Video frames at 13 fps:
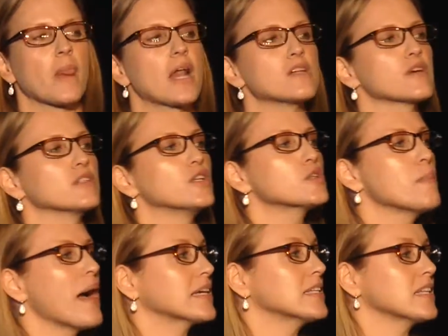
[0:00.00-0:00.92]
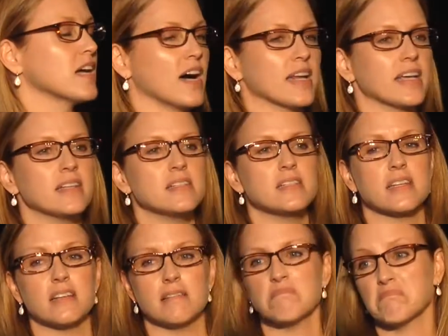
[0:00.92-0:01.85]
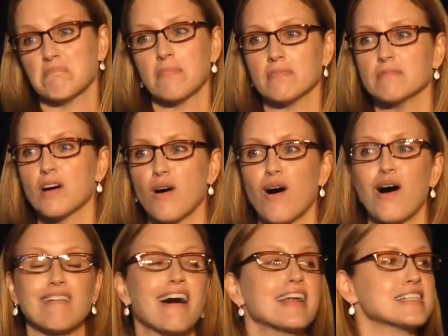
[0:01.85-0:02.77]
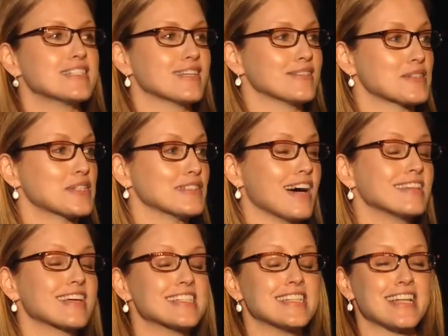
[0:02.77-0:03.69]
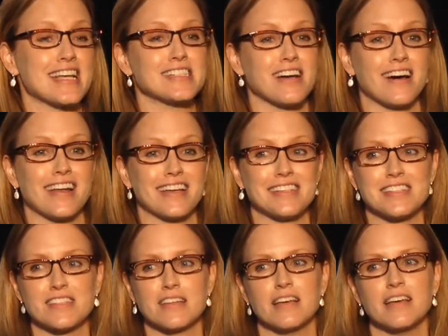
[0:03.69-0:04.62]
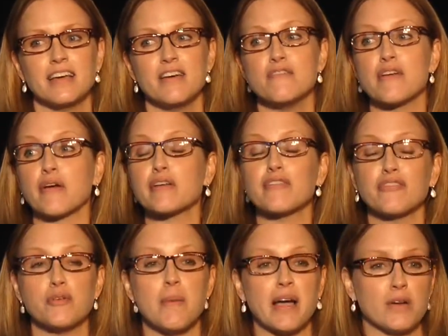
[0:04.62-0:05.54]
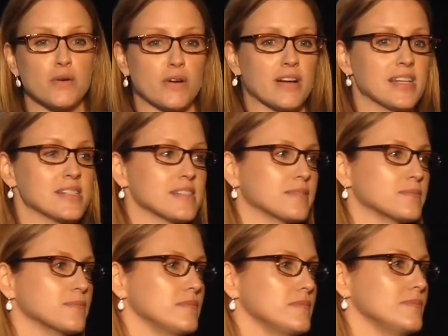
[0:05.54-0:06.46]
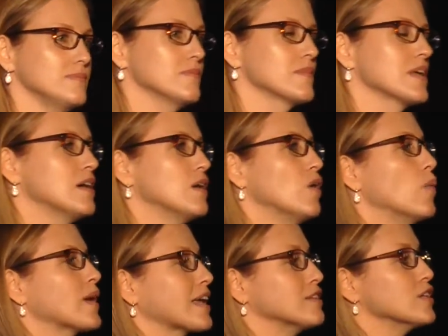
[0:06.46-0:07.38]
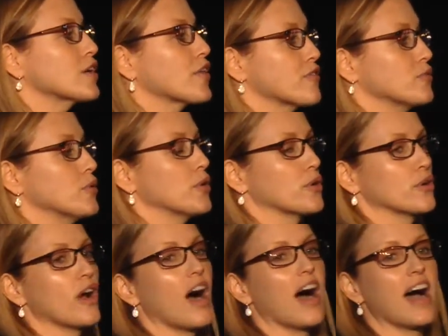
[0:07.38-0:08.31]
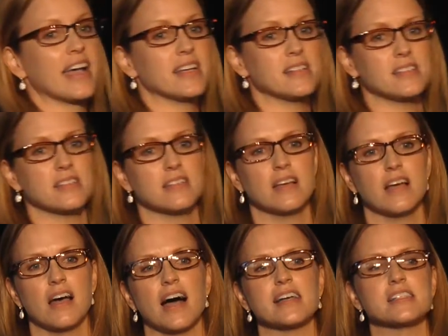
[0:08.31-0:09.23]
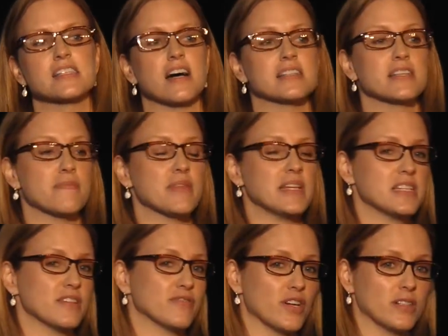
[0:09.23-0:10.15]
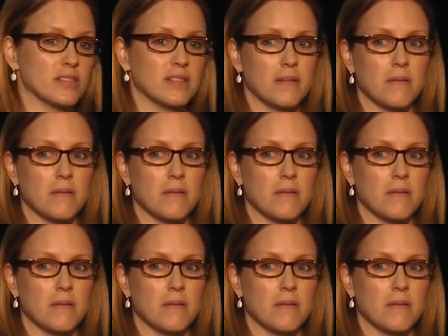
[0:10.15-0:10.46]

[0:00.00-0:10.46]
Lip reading: And so I looked back at the audience, and in all honesty, it looked a lot like today's audience. Very few minorities. When I looked through her eyes, I saw something different.